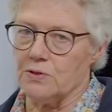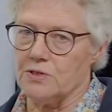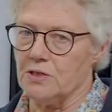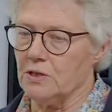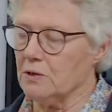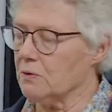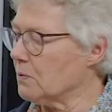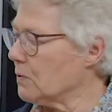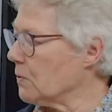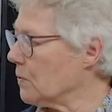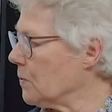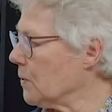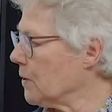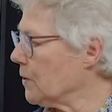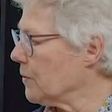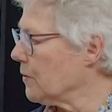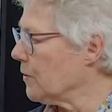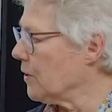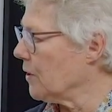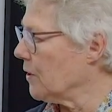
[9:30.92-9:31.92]
0,
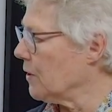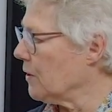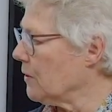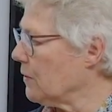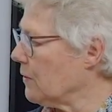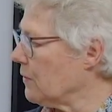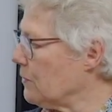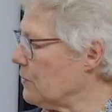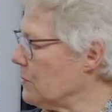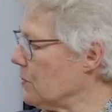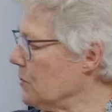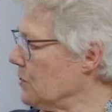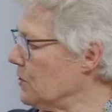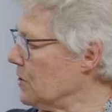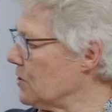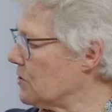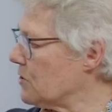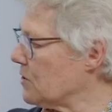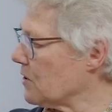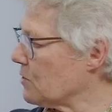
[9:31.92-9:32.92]

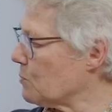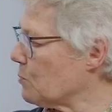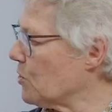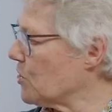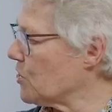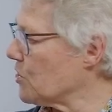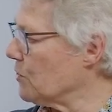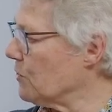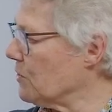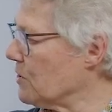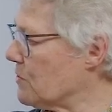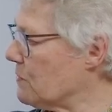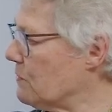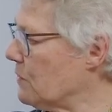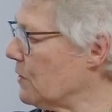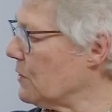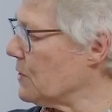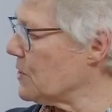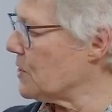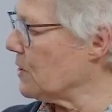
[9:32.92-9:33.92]
this expression is
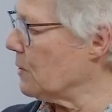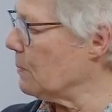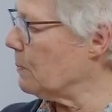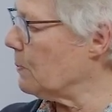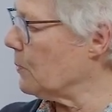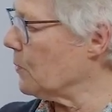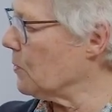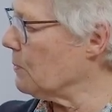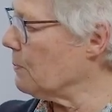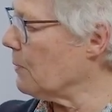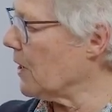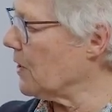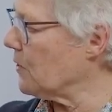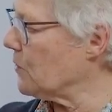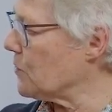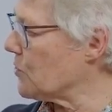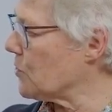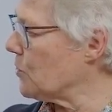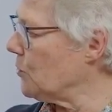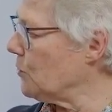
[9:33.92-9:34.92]
very simple,
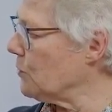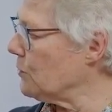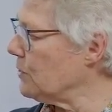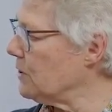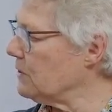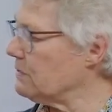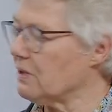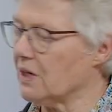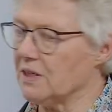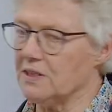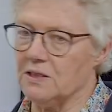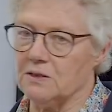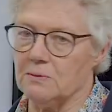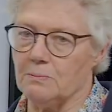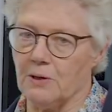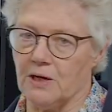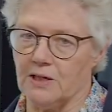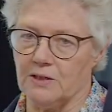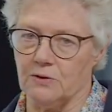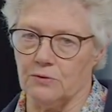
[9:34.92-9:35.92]
minus Q divided
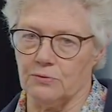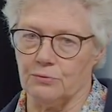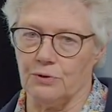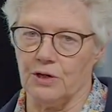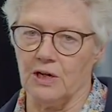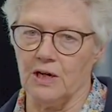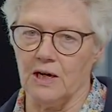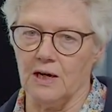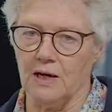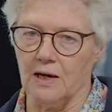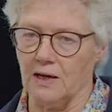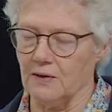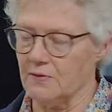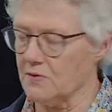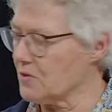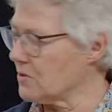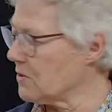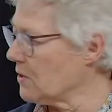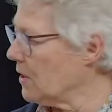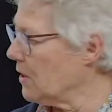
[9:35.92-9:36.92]
by the Rayleigh
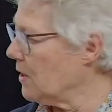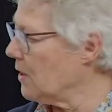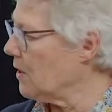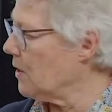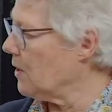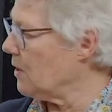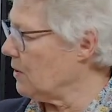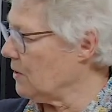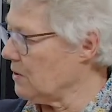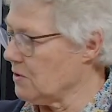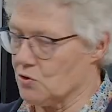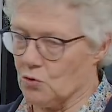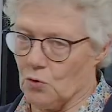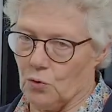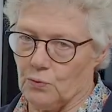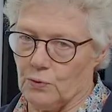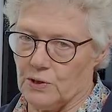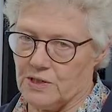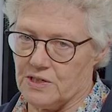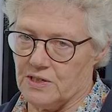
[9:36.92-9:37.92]
length. It's
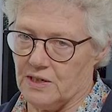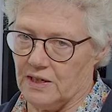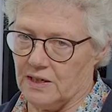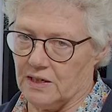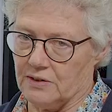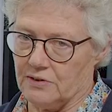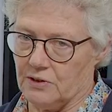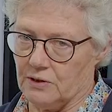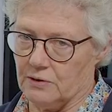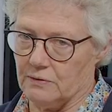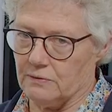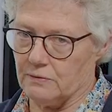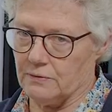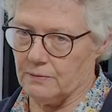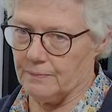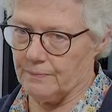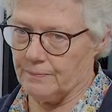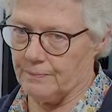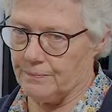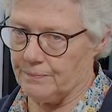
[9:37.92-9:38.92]
always negative.
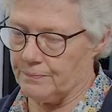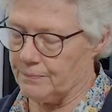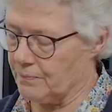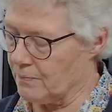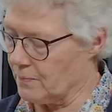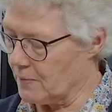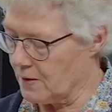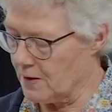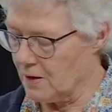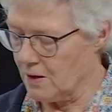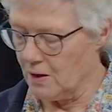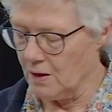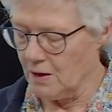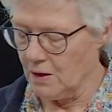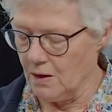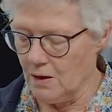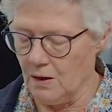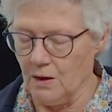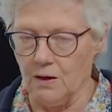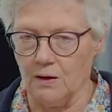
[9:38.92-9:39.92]

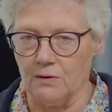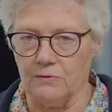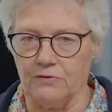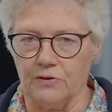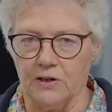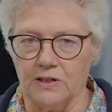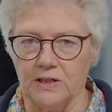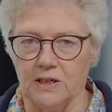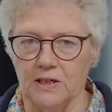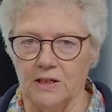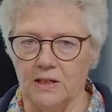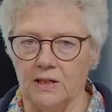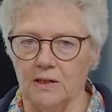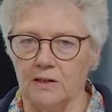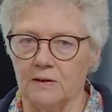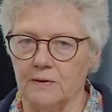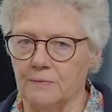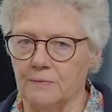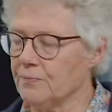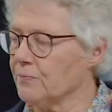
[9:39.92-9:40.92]
And finally,
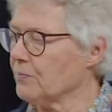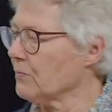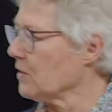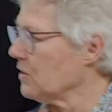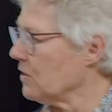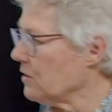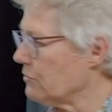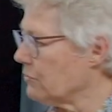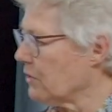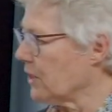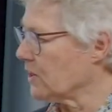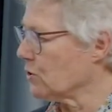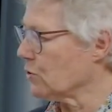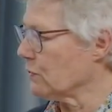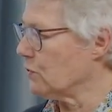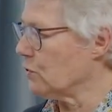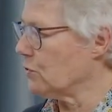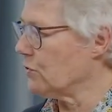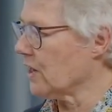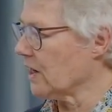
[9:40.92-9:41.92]
the effect
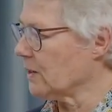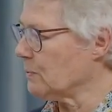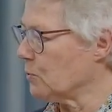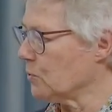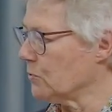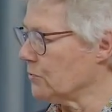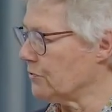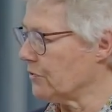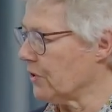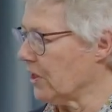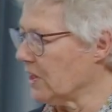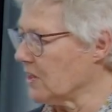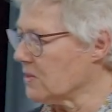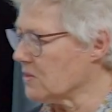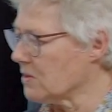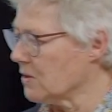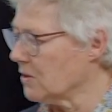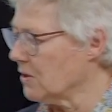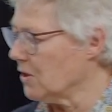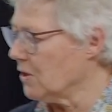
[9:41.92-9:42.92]
of the dipole
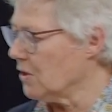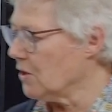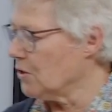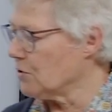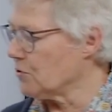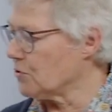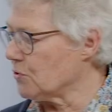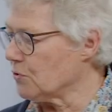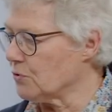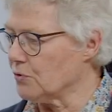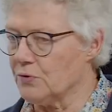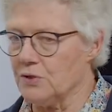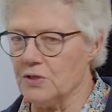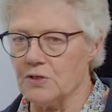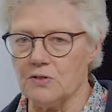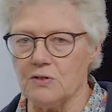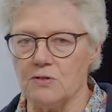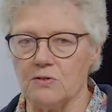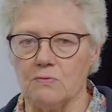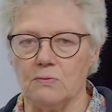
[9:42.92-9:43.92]
phase. So
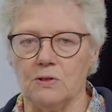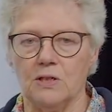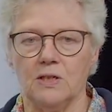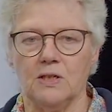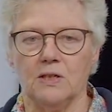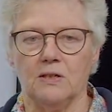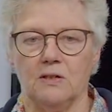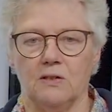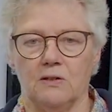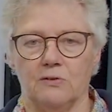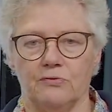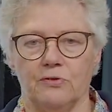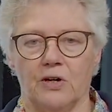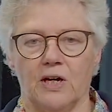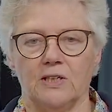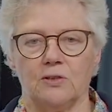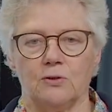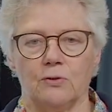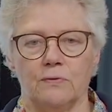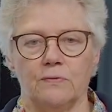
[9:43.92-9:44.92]
this is really the
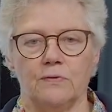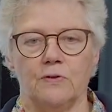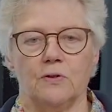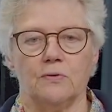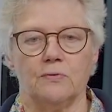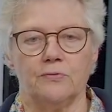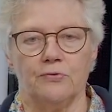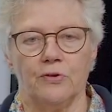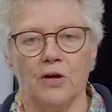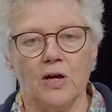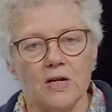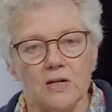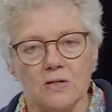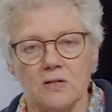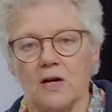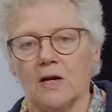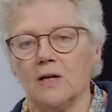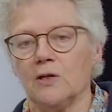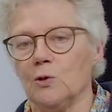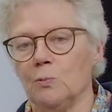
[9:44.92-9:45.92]
effect of the
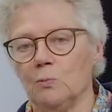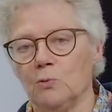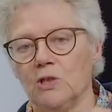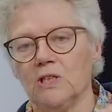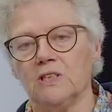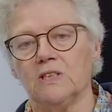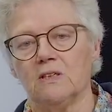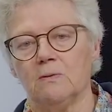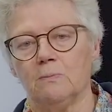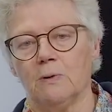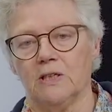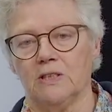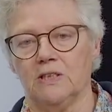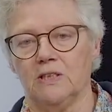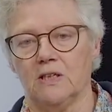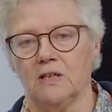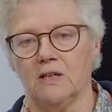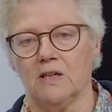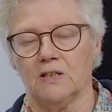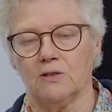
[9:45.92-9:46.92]
phase accumulated by
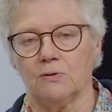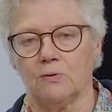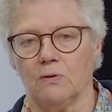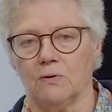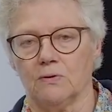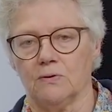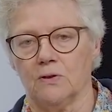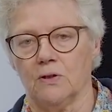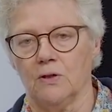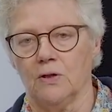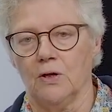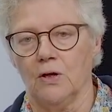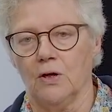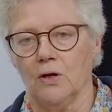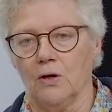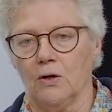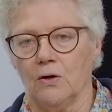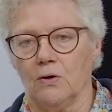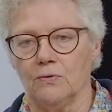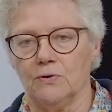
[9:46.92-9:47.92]
the electron
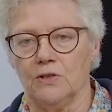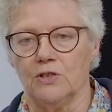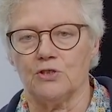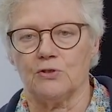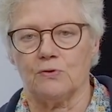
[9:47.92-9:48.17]
on its